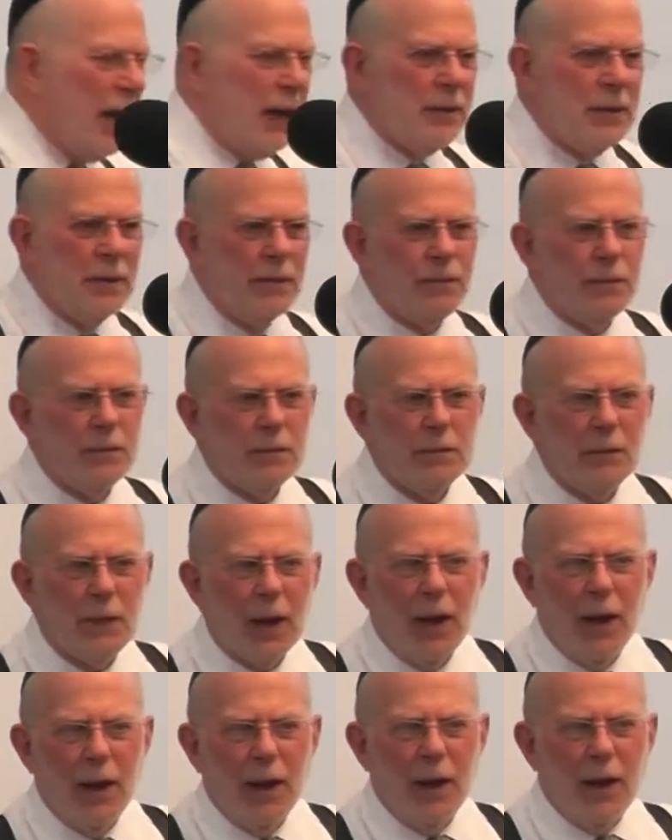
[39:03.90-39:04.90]
night.
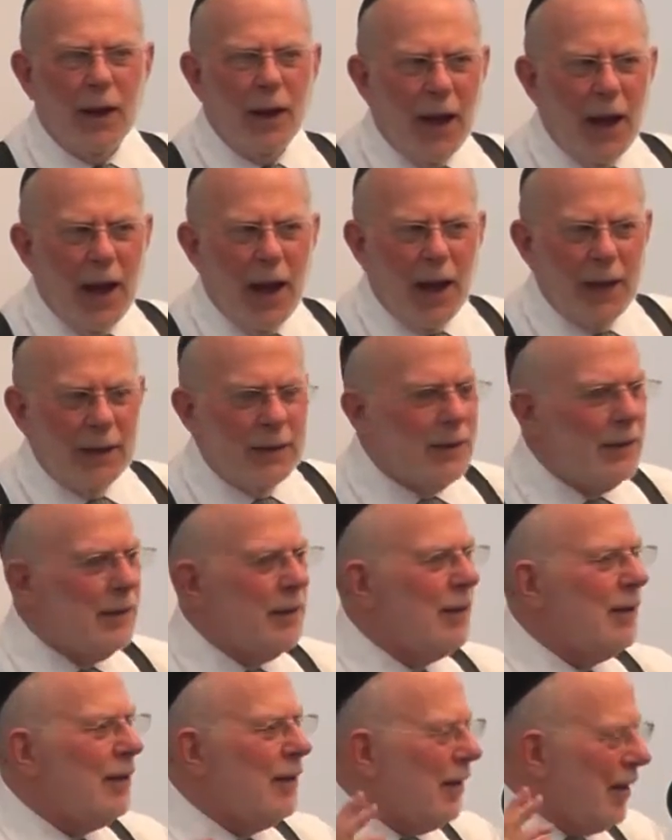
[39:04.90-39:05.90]
And
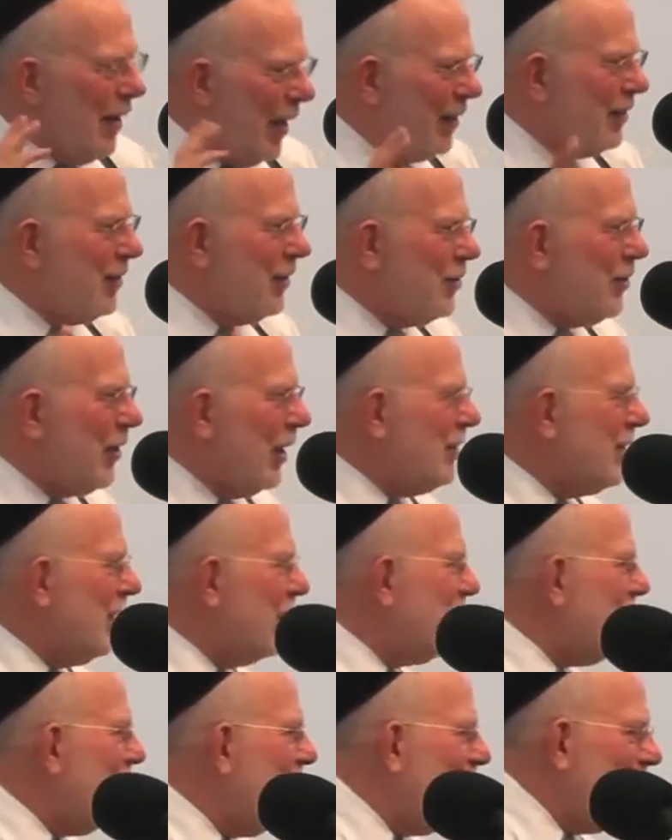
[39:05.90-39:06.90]
as, as
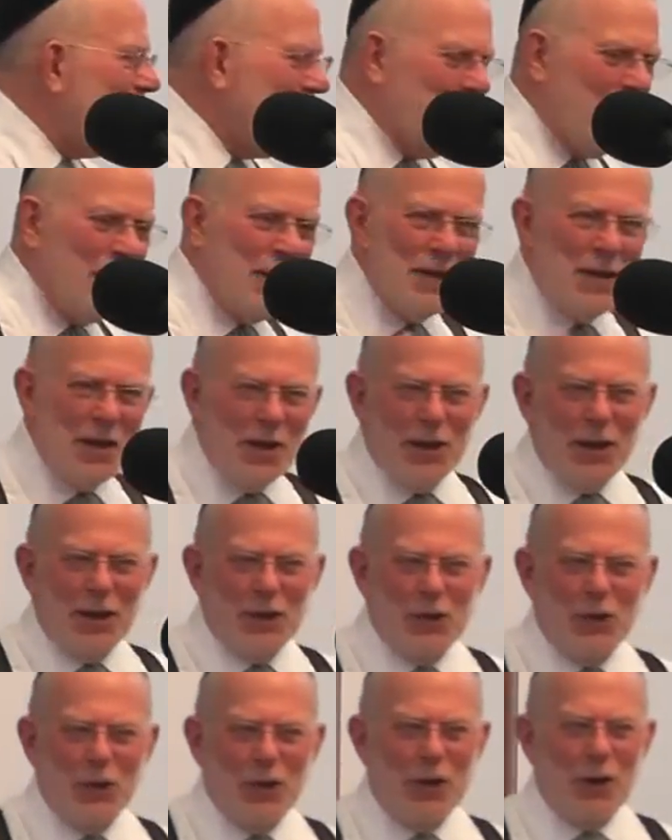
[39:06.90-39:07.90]
they say in, in
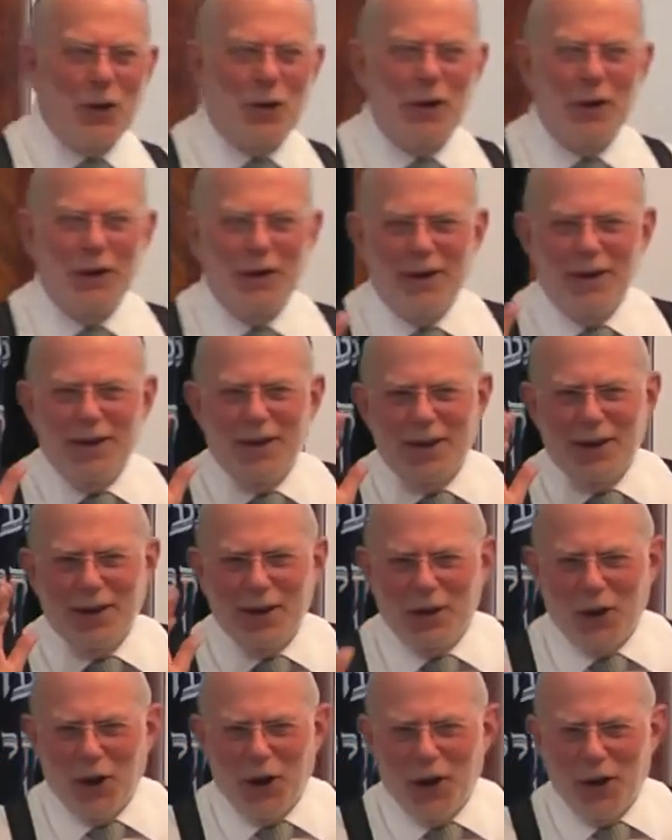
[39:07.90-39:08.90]
Yiddish, you know,
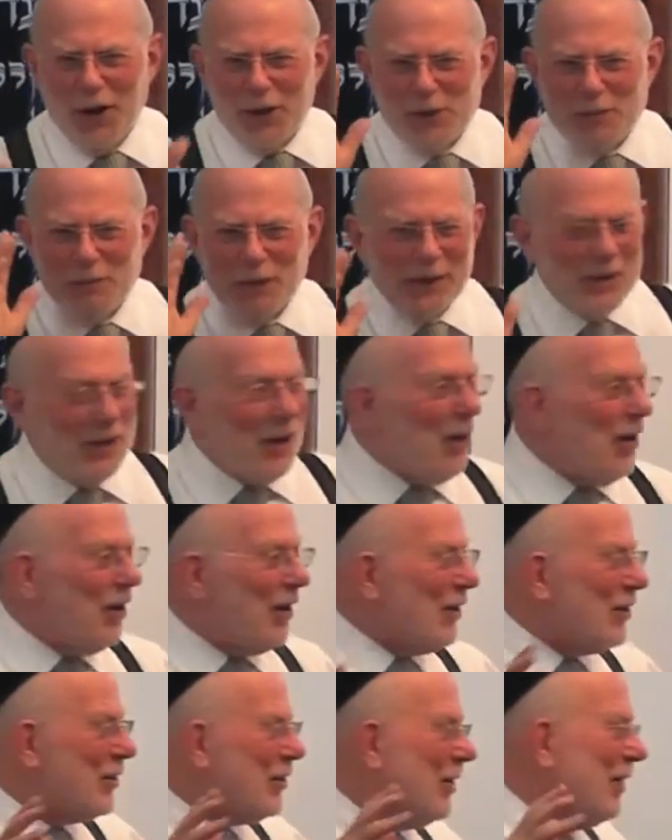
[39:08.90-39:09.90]
gornisht the
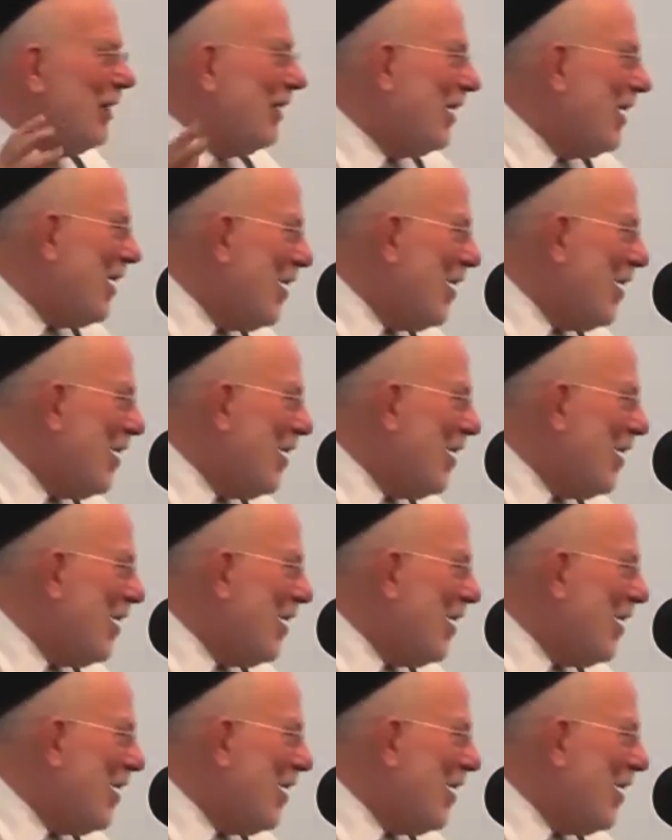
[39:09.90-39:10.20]
gornisht.